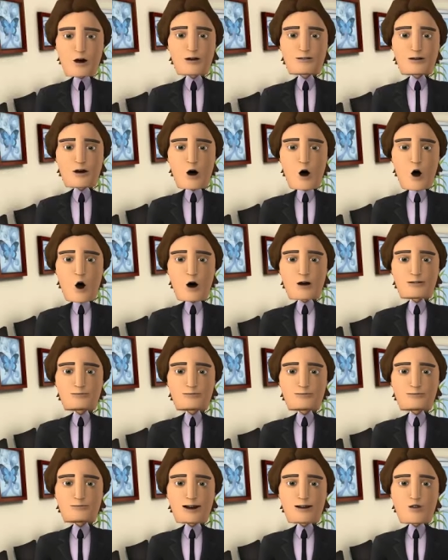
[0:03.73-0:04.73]
Hi.
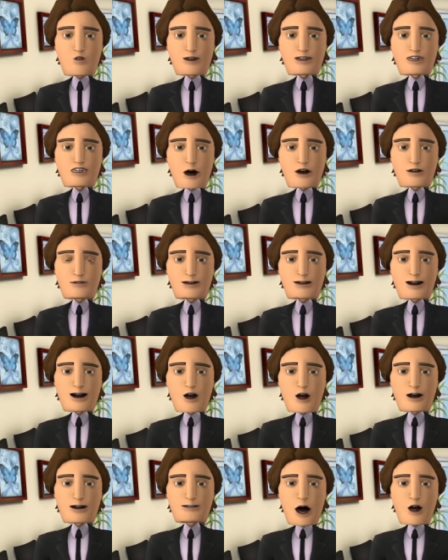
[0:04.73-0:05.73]
Tools have been
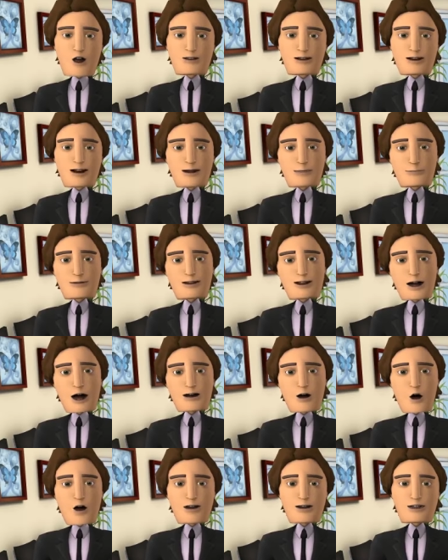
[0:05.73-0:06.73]
added to the
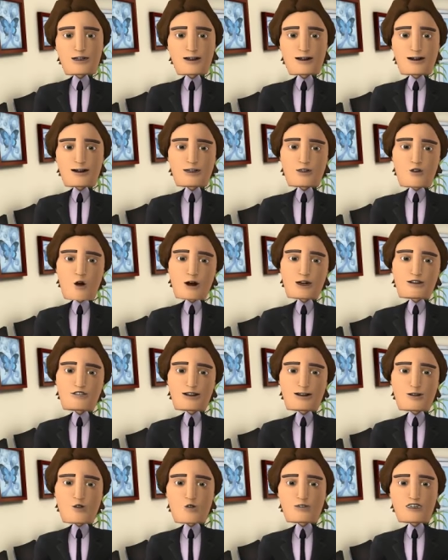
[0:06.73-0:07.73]
ambulatory clinic
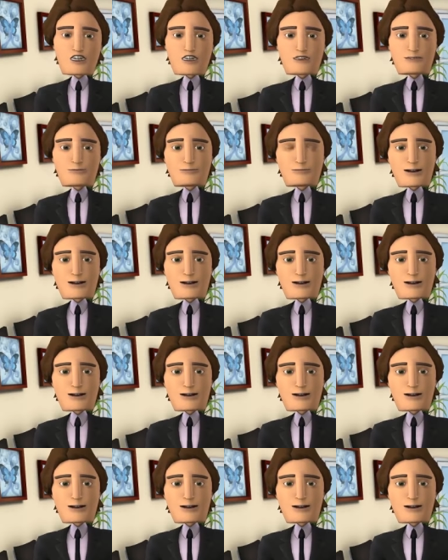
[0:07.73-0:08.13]
workflows